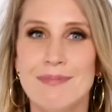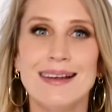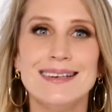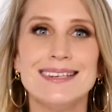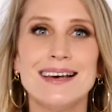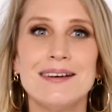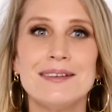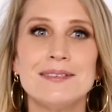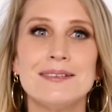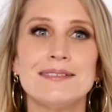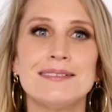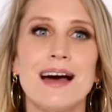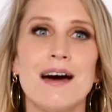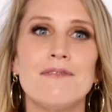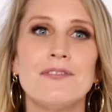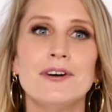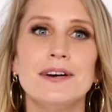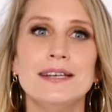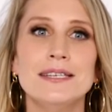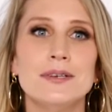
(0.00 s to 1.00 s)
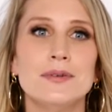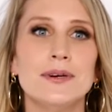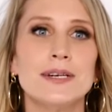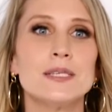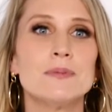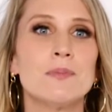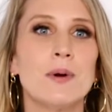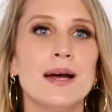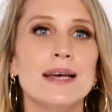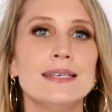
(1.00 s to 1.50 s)
Mendel's discoveries are
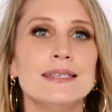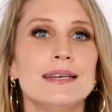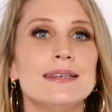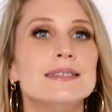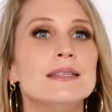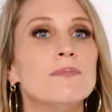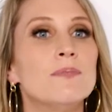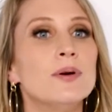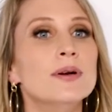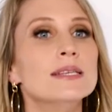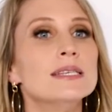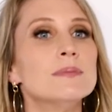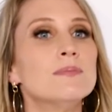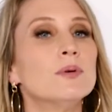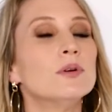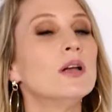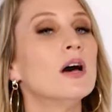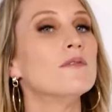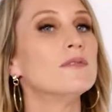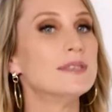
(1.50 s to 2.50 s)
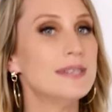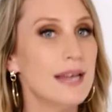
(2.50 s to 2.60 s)
expressed as the principle of